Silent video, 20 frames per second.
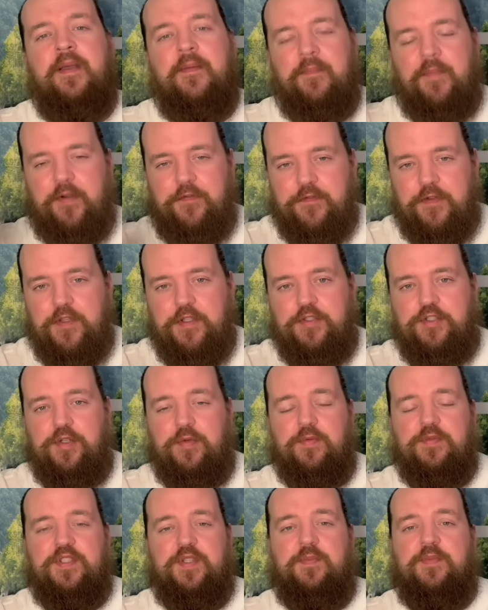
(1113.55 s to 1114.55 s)
But for the
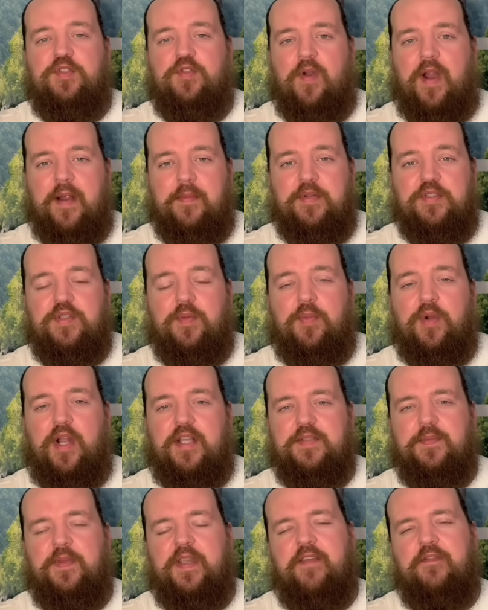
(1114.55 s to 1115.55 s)
June subscriber
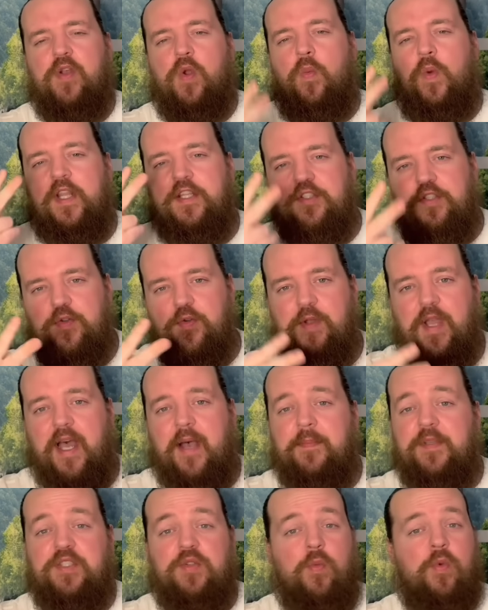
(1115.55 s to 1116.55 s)
surprise, I'm giving away two
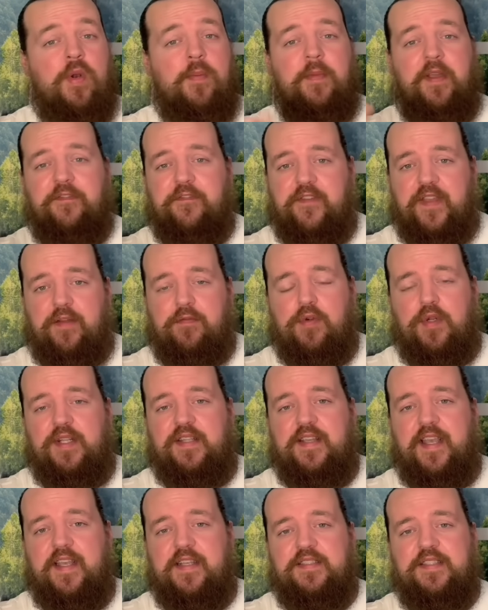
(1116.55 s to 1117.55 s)
copies of one of my favorite
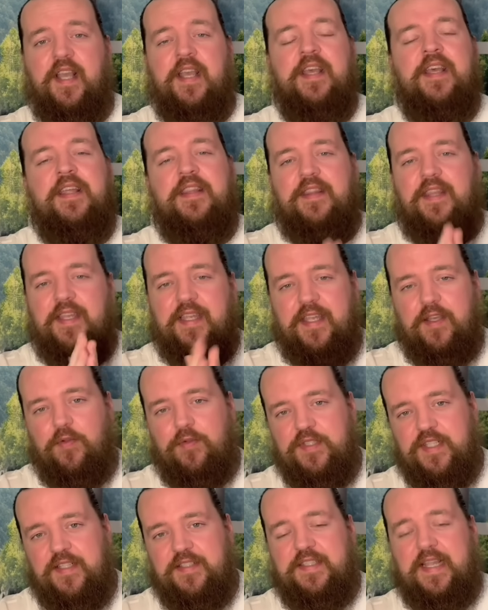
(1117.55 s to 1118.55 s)
decks, the
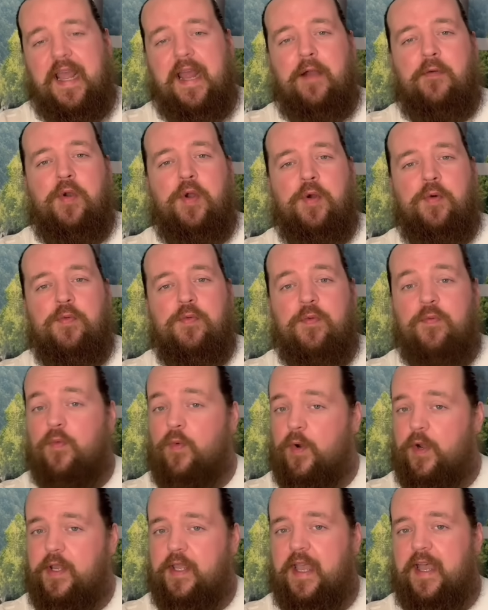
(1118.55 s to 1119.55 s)
Gilded Tarot
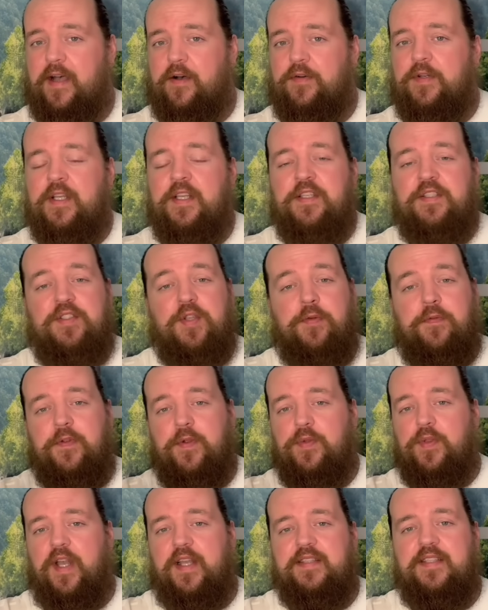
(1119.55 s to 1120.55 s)
Royale. So if
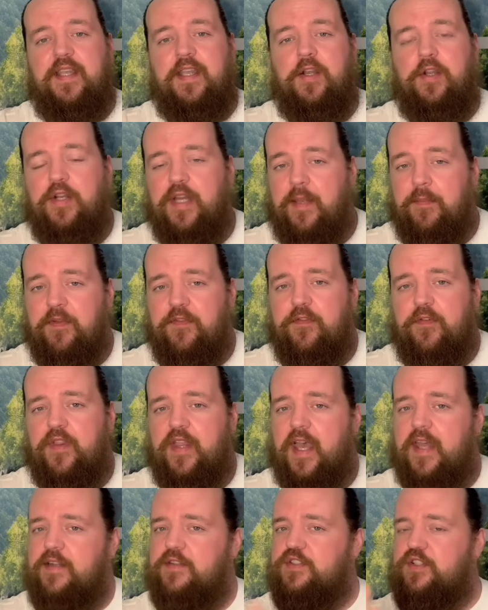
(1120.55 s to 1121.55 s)
you'd like to get your name in for
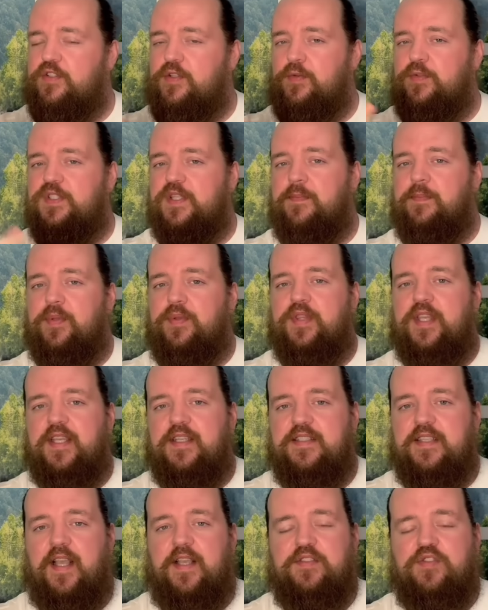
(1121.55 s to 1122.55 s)
that, it's two simple
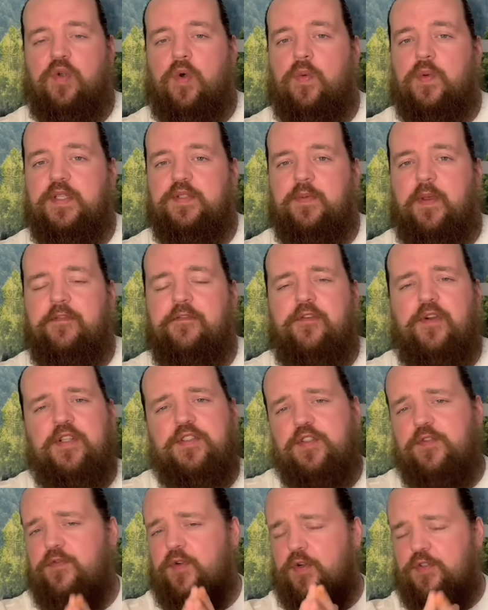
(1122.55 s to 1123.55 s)
things as always, my
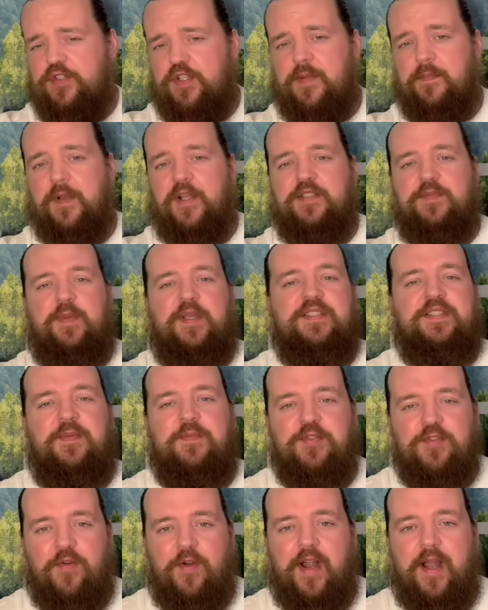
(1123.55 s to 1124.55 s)
friends. First, you must be
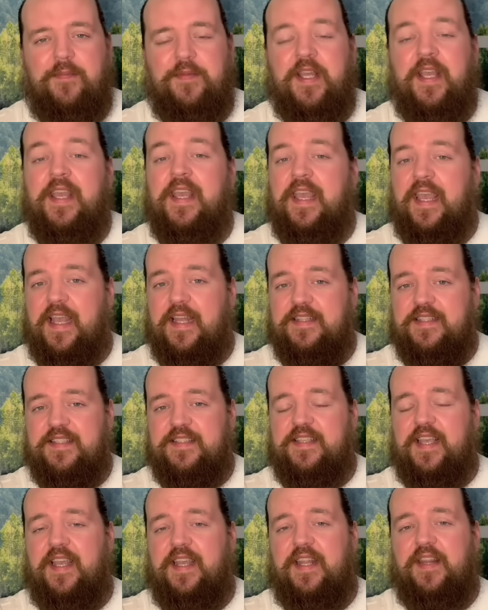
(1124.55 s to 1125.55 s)
subscribed. And
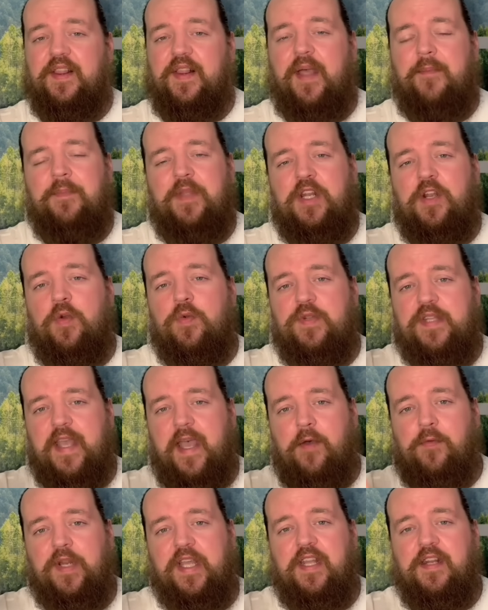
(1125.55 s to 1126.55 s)
second, let me know
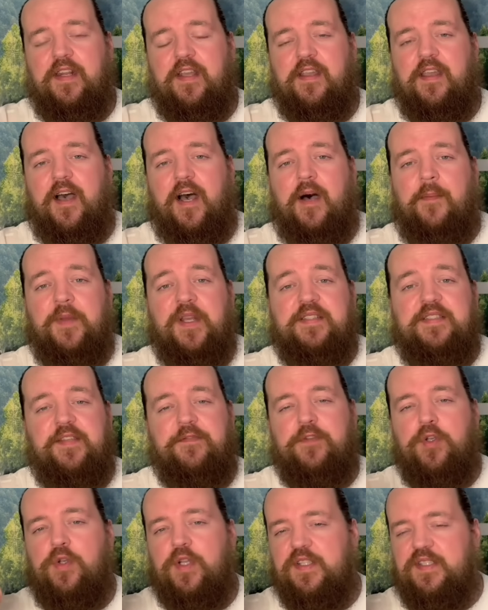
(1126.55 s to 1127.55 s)
down in the comments if
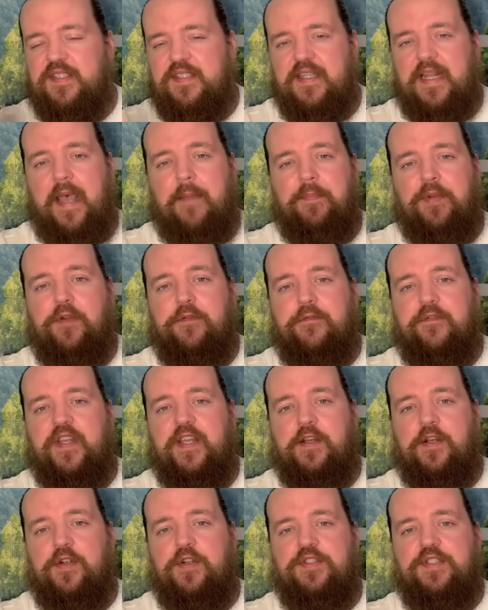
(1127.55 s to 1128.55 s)
you could snap your
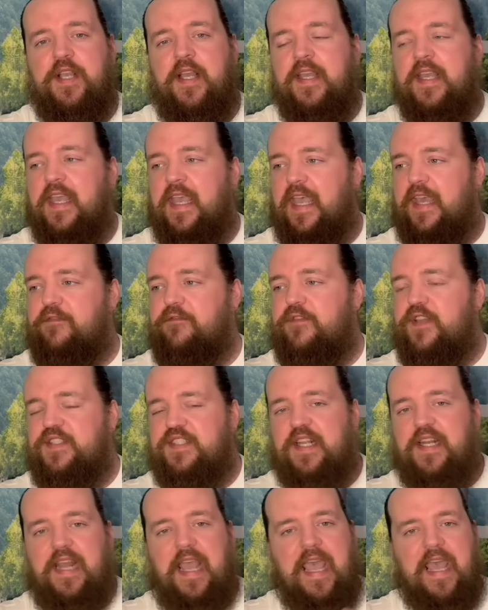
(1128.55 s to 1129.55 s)
fingers and
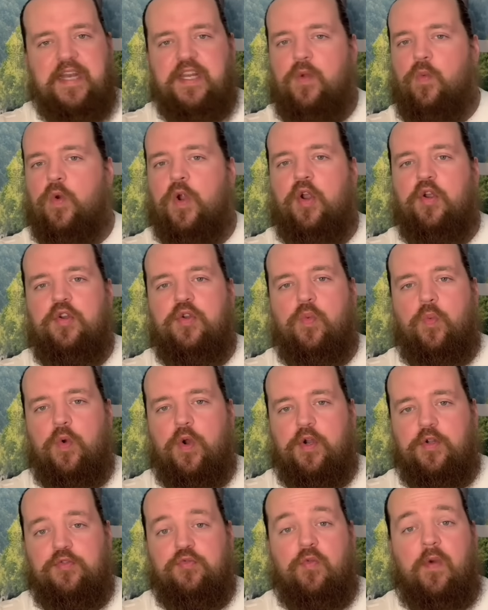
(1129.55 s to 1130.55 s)
visit anywhere in the
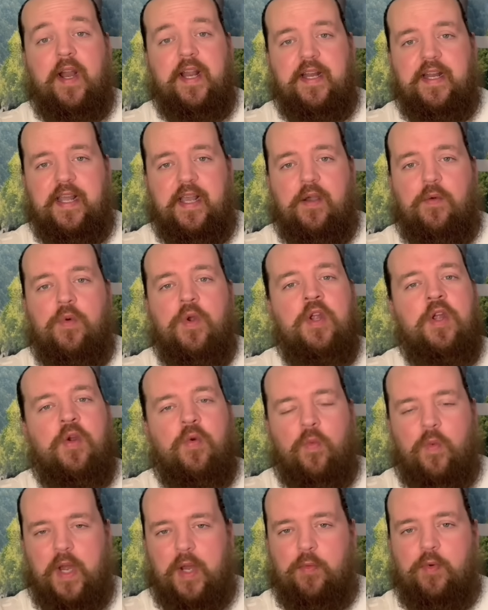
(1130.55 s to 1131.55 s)
world right now.
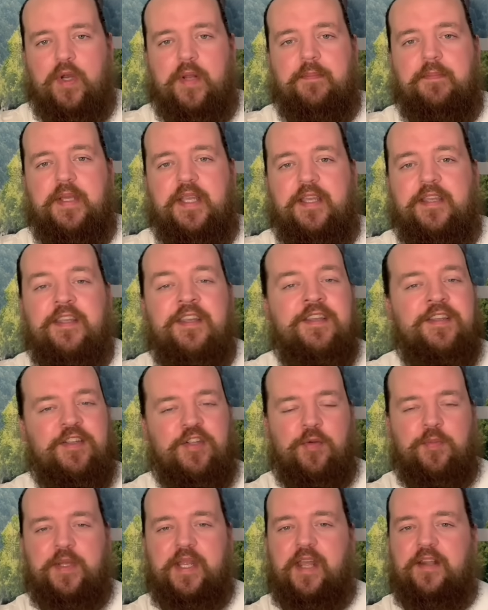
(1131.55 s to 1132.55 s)
Where would it be?
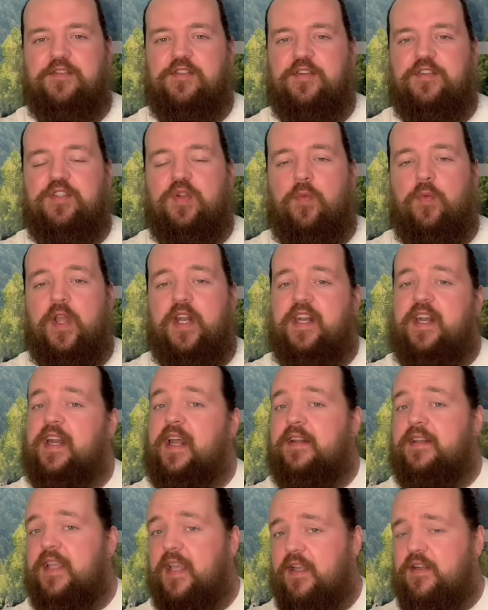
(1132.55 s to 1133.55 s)
You'll be entered to win. And
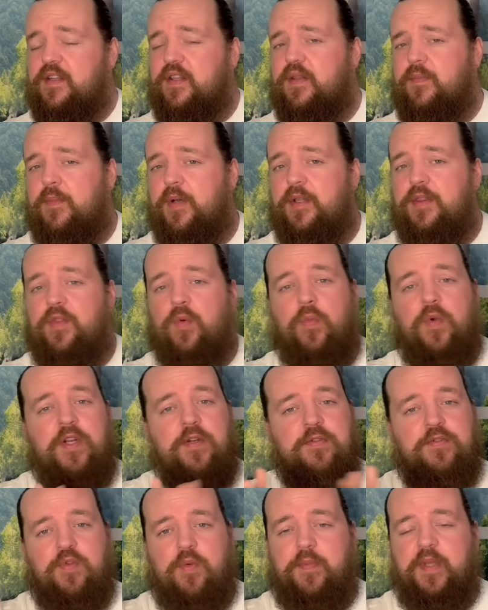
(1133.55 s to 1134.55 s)
at the end of the month, the
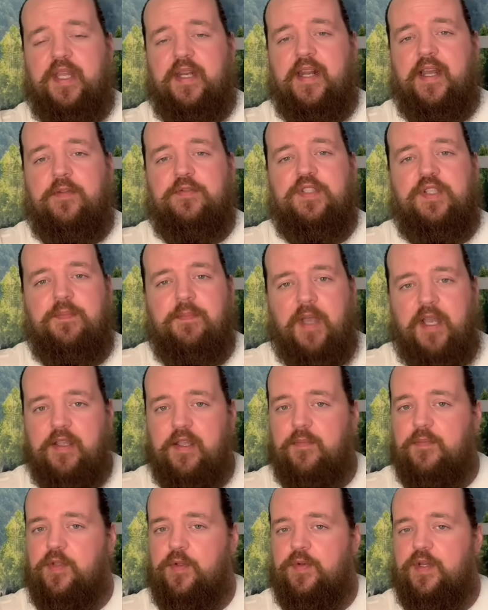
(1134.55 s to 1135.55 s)
winners will be announced in my
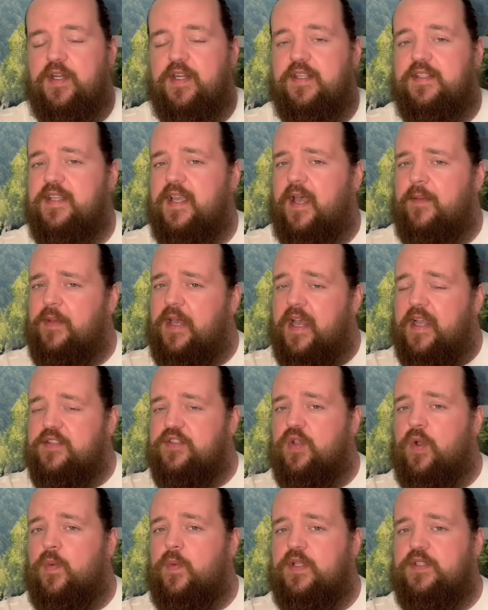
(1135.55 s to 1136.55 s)
community tab. As
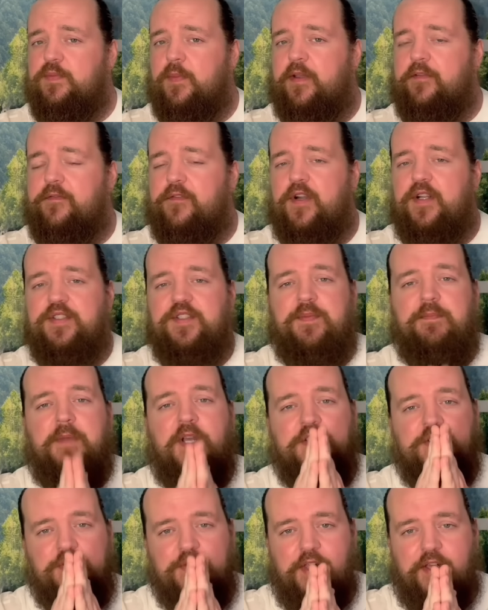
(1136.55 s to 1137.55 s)
always, my friends,
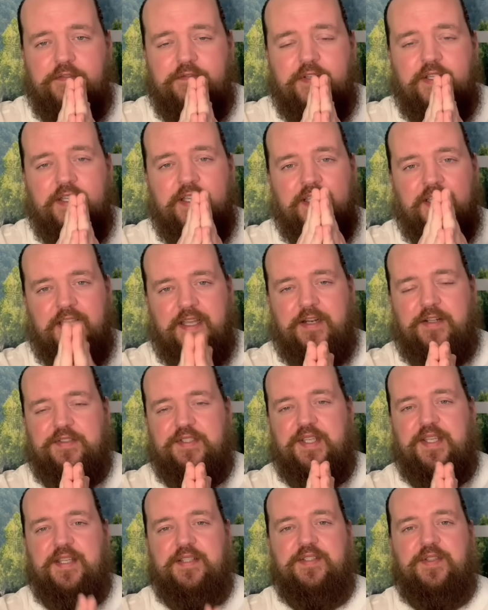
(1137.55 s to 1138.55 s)
much love, and I'll
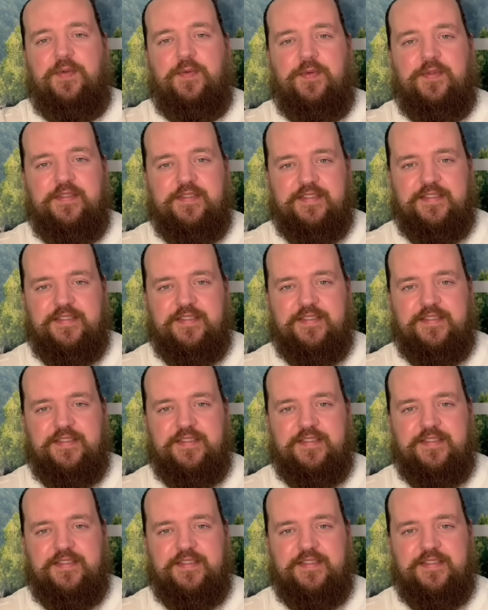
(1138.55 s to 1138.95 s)
see you soon.